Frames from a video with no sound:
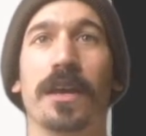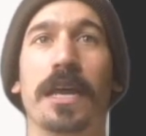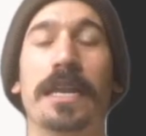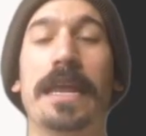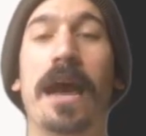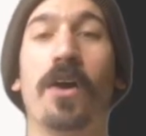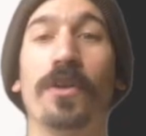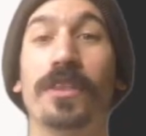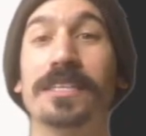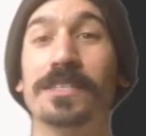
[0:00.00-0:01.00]
Now,
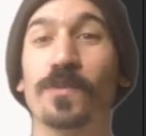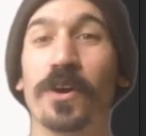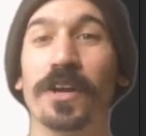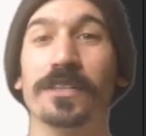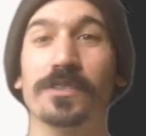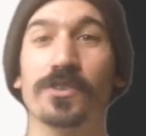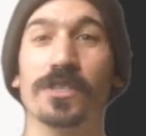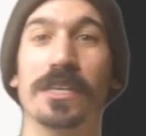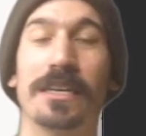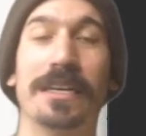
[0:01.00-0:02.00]
this is where it gets
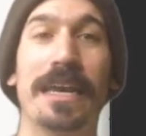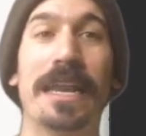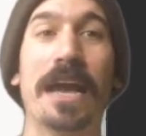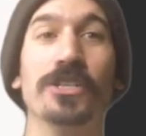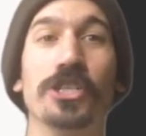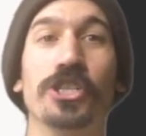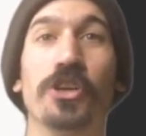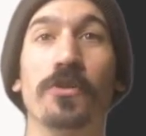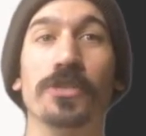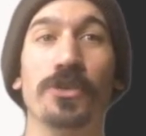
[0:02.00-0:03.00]
interesting. It actually
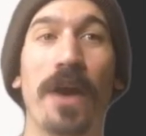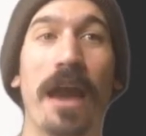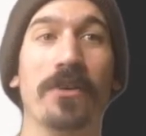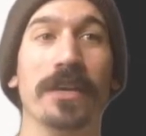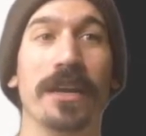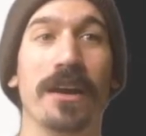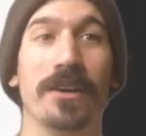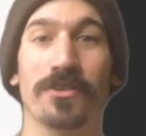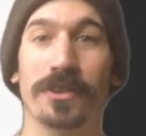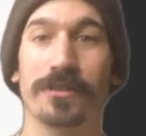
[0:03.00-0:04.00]
shows you how to get
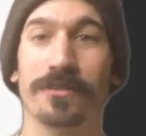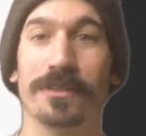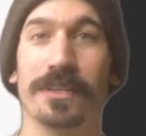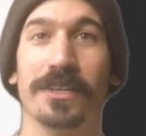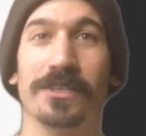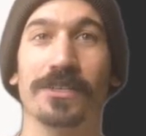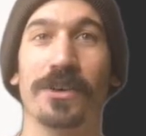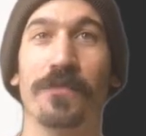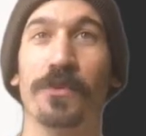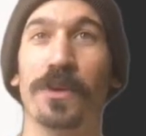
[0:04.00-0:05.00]
100.
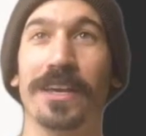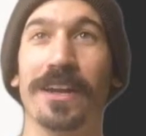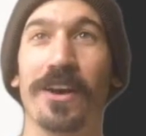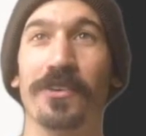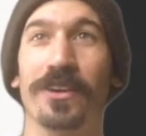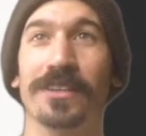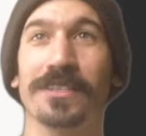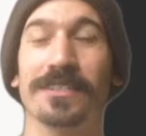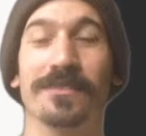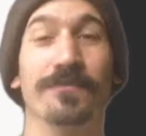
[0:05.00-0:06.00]
So if you want to get 100 on
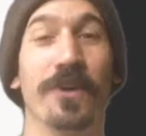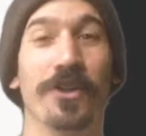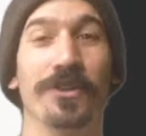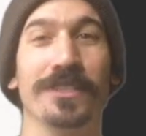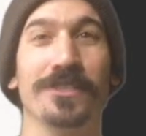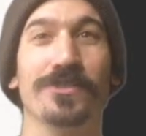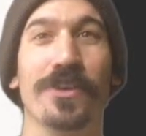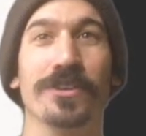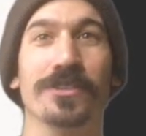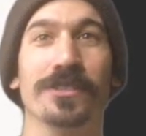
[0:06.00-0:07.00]
this, follow these
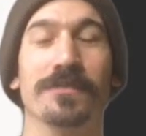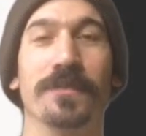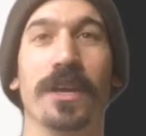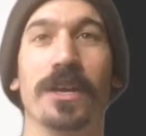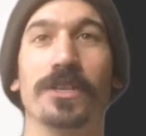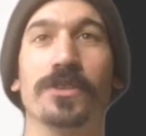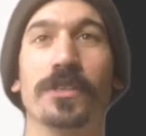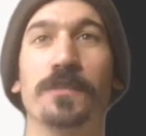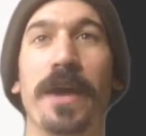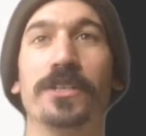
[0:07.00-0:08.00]
instructions. So
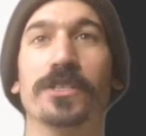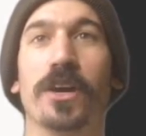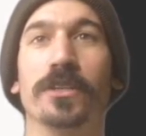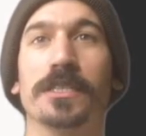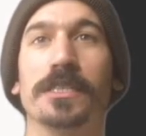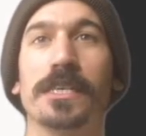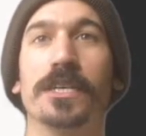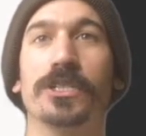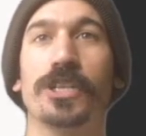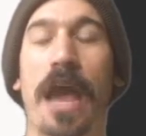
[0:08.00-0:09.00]
this page is called the
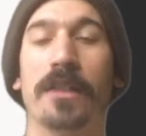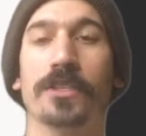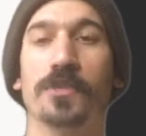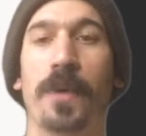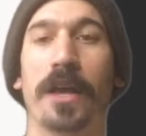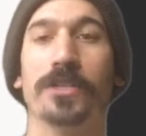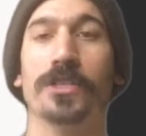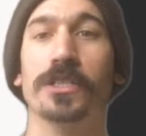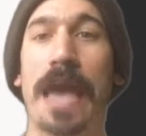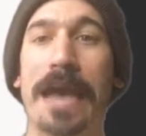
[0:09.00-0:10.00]
Seek Challenge page.
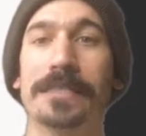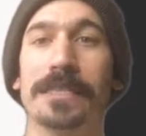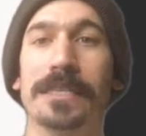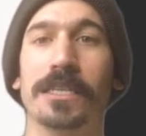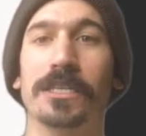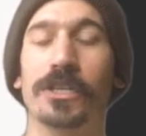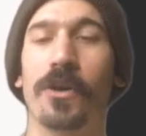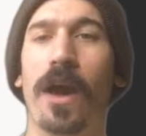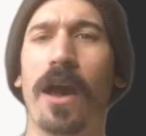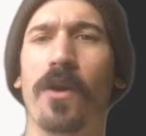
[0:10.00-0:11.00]
It's asking,
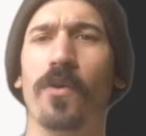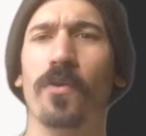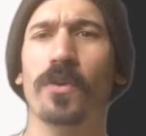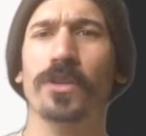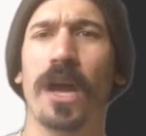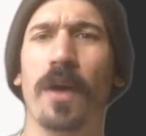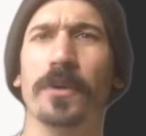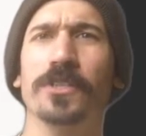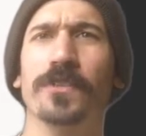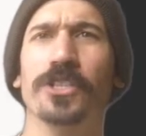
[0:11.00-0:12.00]
how
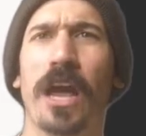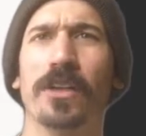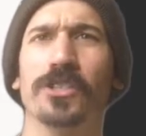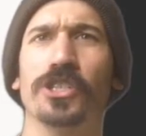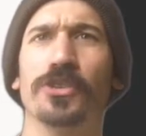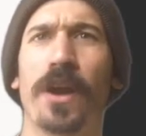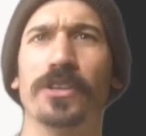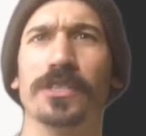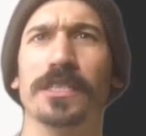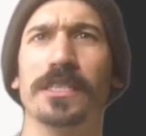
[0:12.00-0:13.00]
much of a challenge did you
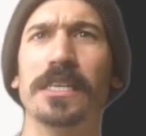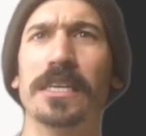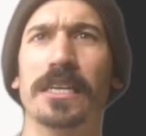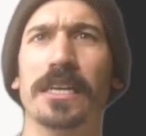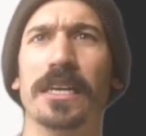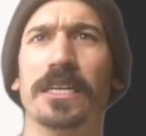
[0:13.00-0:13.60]
actually seek?